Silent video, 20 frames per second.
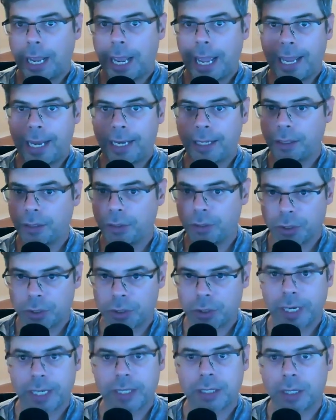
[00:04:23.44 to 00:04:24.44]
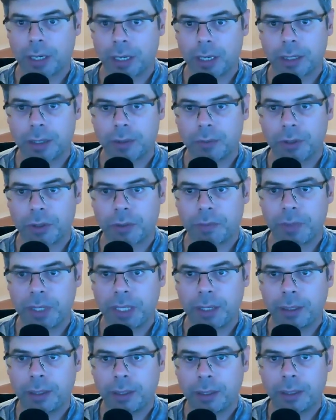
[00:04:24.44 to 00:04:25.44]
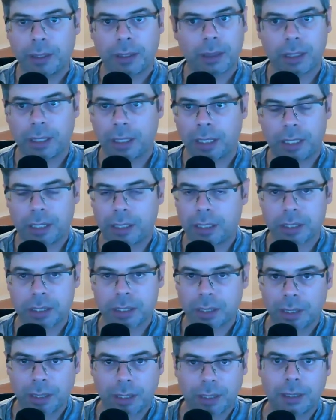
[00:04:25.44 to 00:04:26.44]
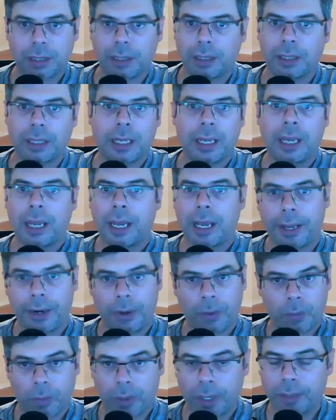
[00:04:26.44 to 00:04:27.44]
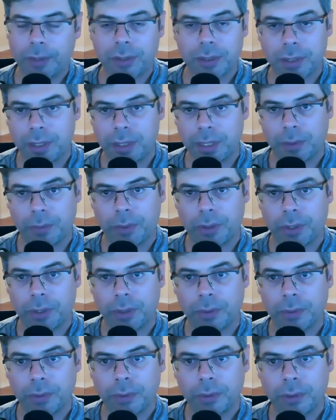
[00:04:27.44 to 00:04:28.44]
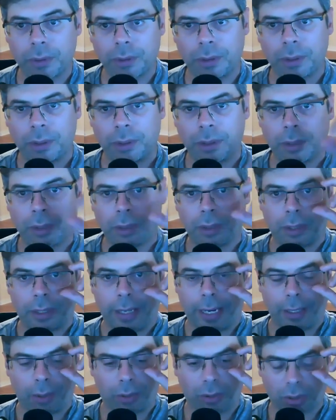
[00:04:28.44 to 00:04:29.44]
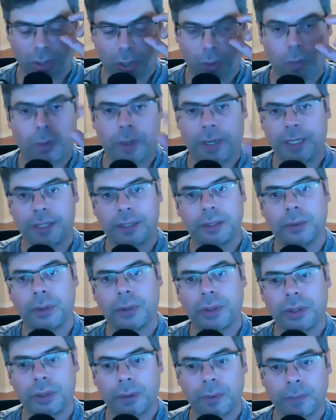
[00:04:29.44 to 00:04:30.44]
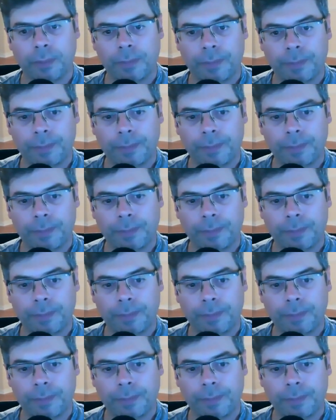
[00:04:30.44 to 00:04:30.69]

and you're trying to argue with me, I don't want to deal with you. I don't want to deal with you.